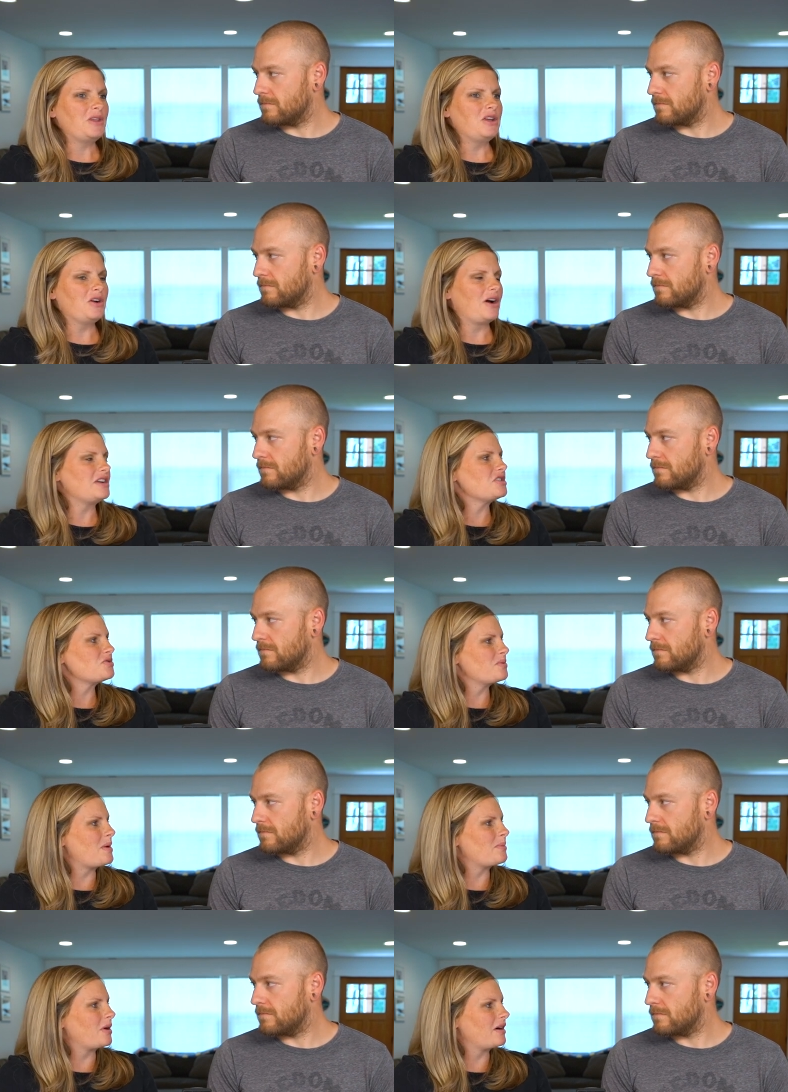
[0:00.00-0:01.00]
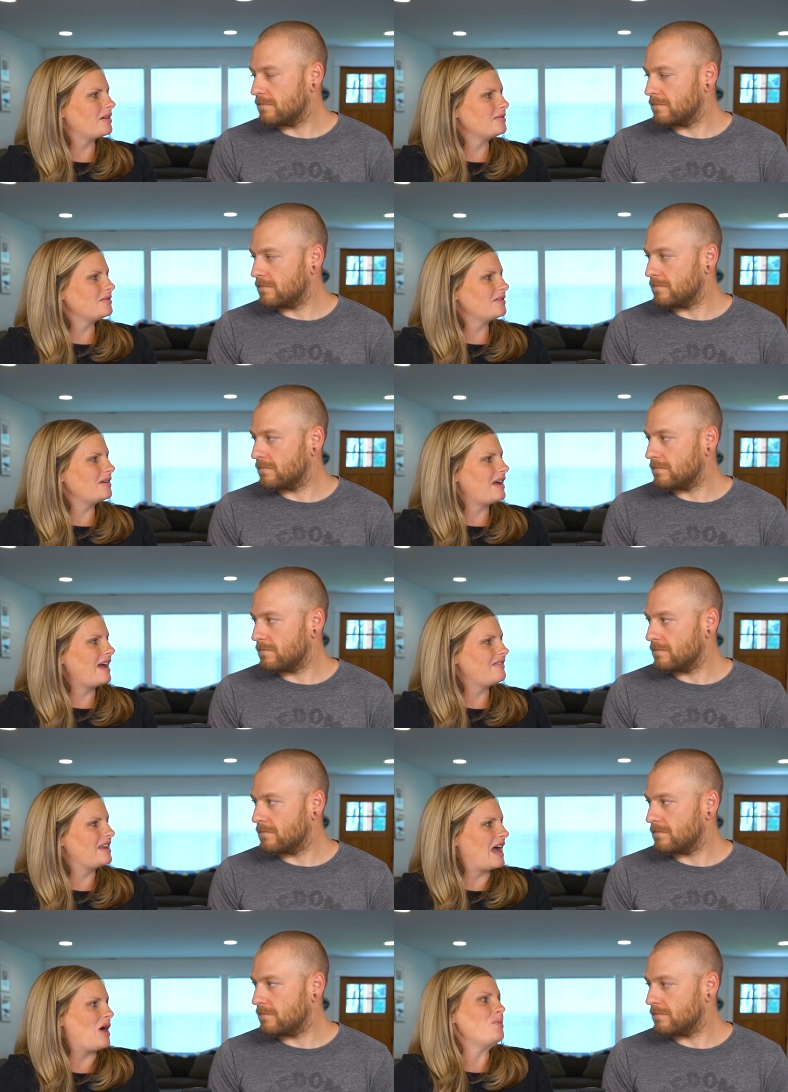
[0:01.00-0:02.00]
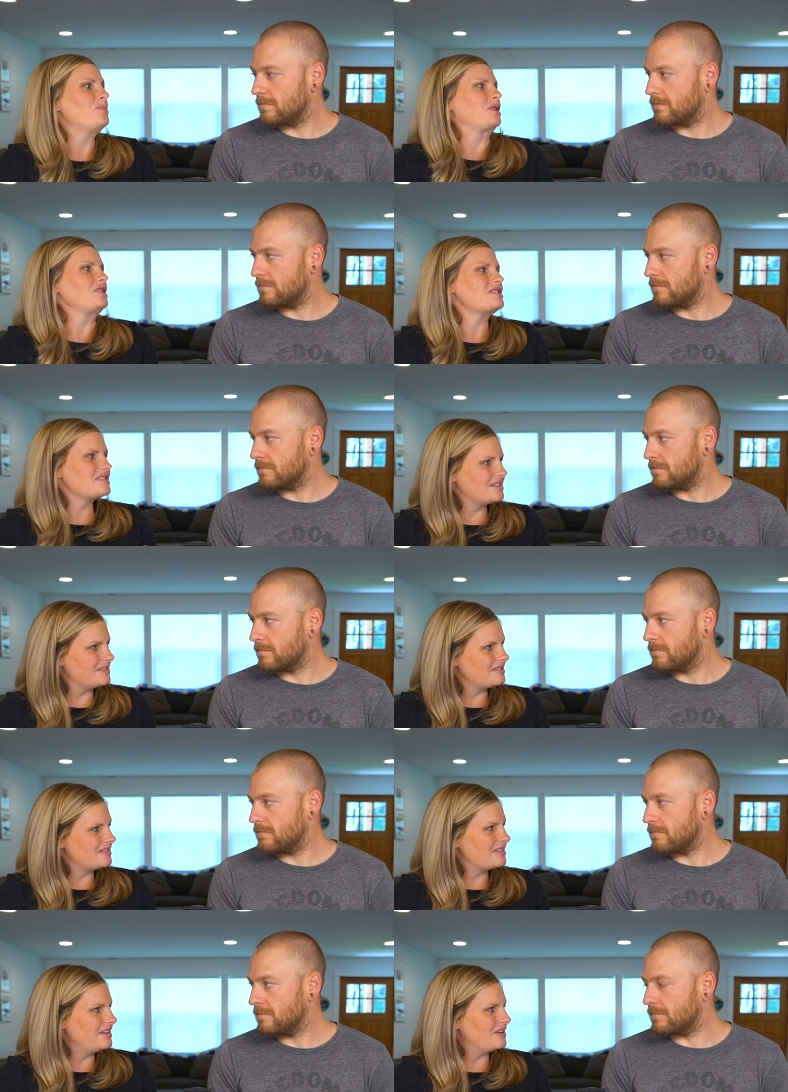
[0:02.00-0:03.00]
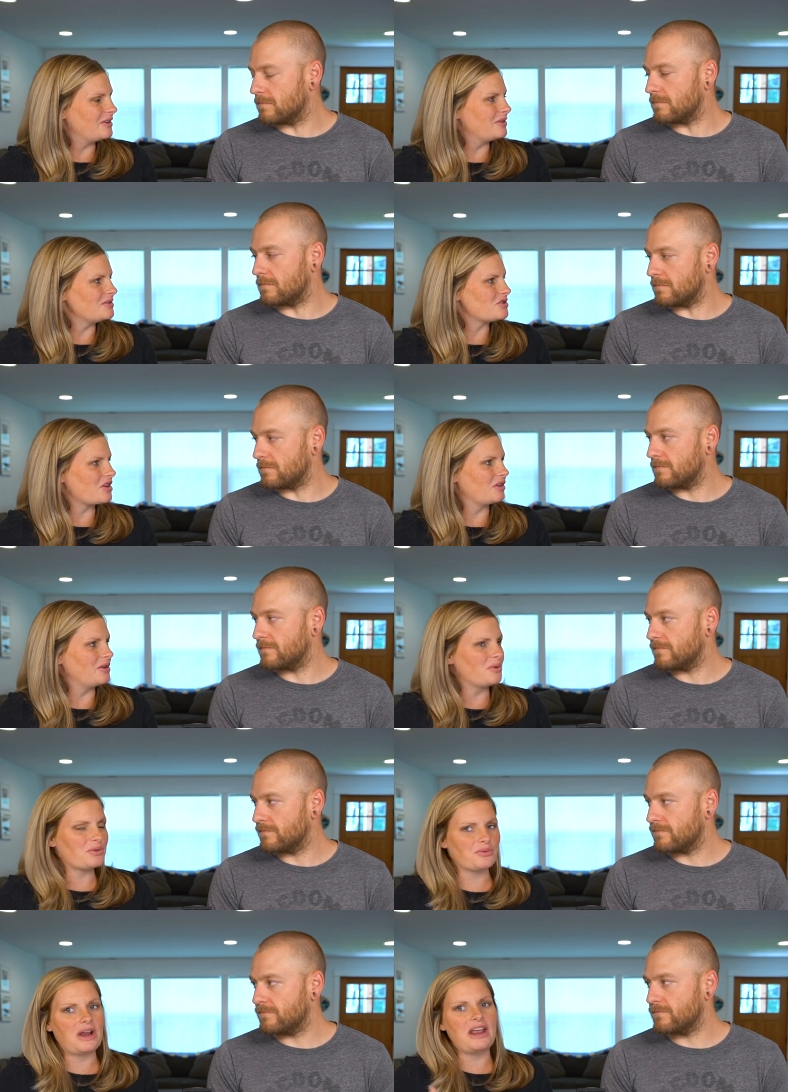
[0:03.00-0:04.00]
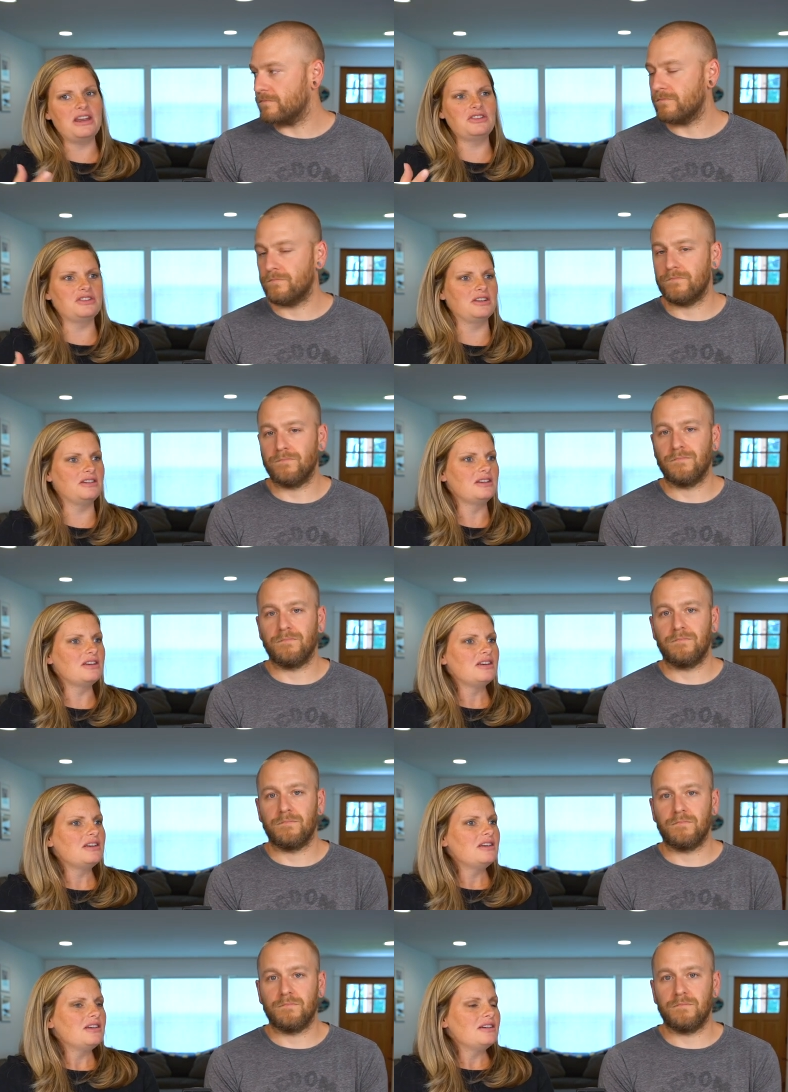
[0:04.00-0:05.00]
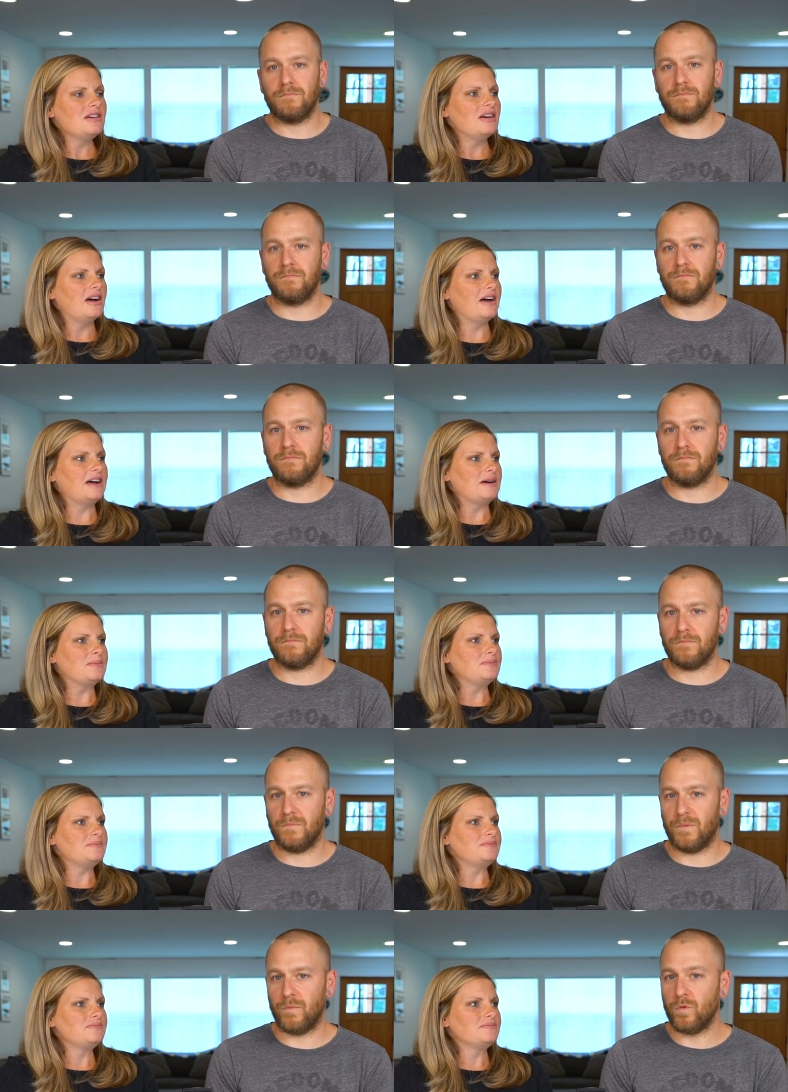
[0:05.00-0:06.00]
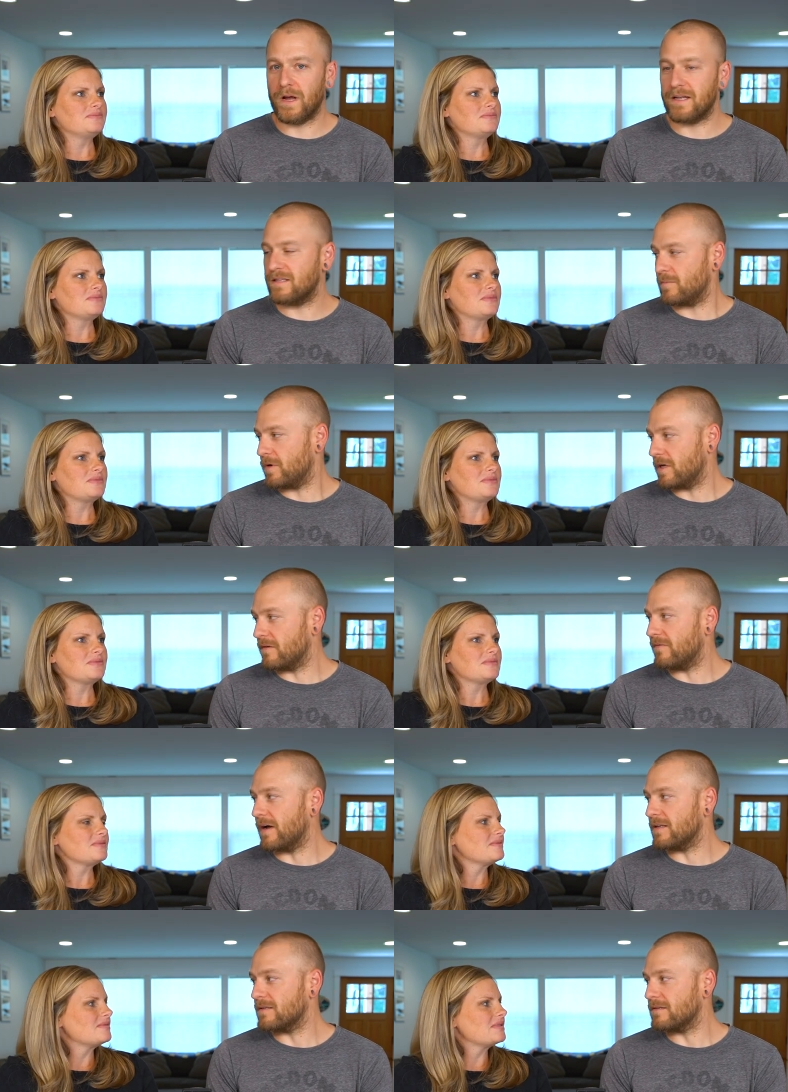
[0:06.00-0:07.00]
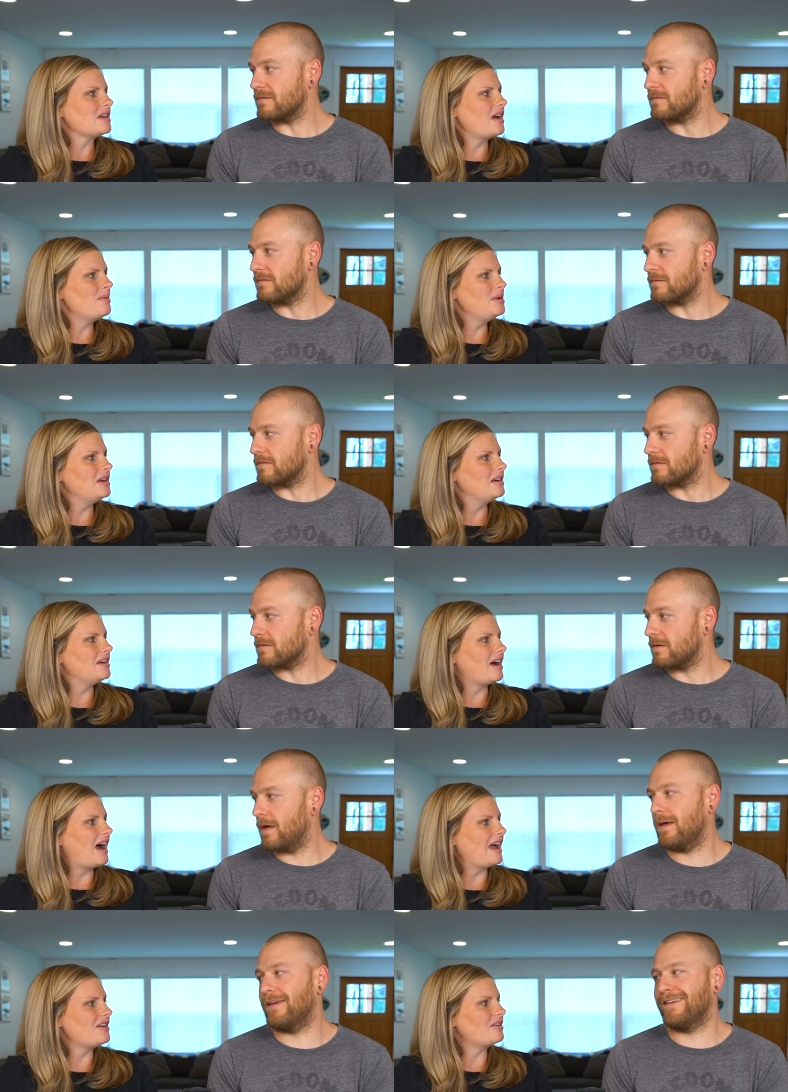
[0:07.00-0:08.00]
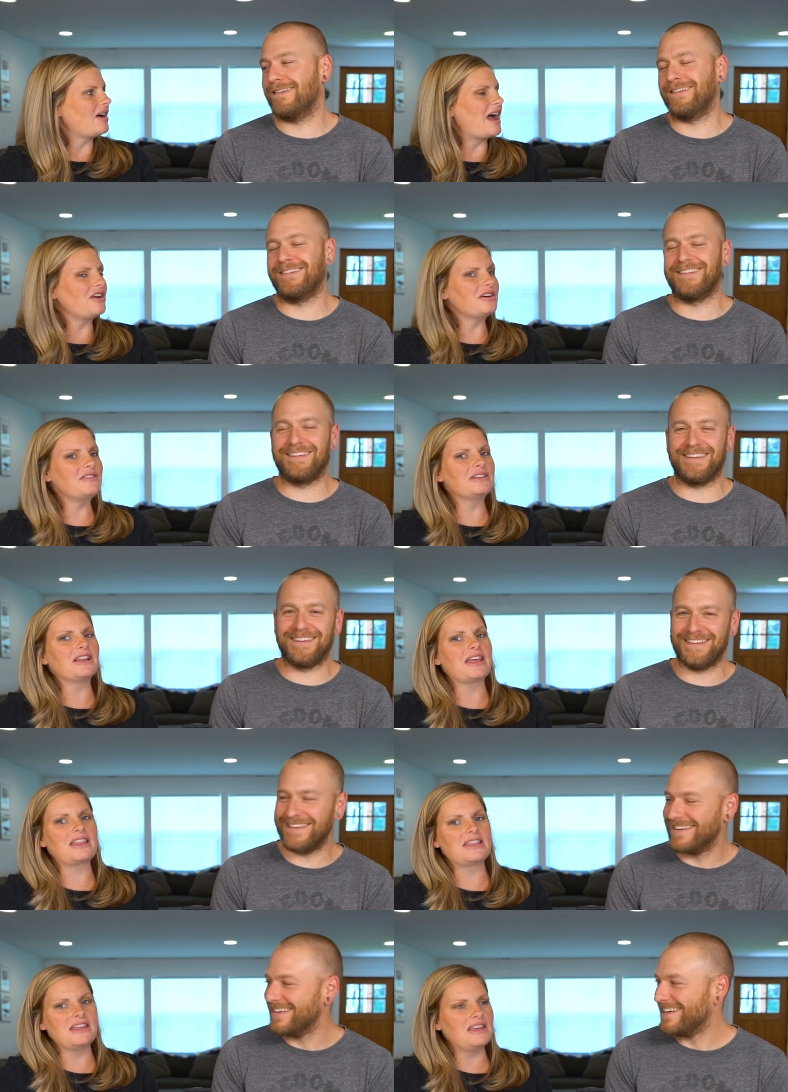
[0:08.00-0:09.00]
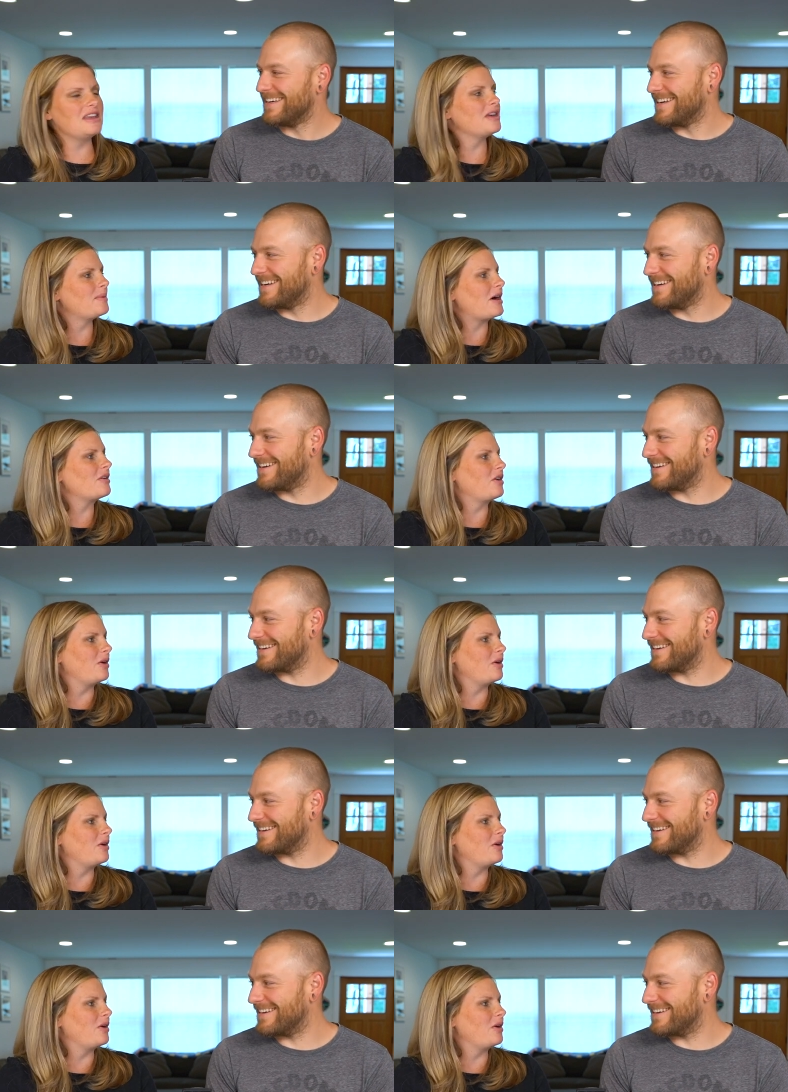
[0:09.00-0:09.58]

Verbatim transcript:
Speaker 1: you know, I just remember having outbursts and you know mm. struggling with rage and um,
Speaker 2: we had some pretty good fights.
Speaker 1: I mean, I don't I don't even like thinking about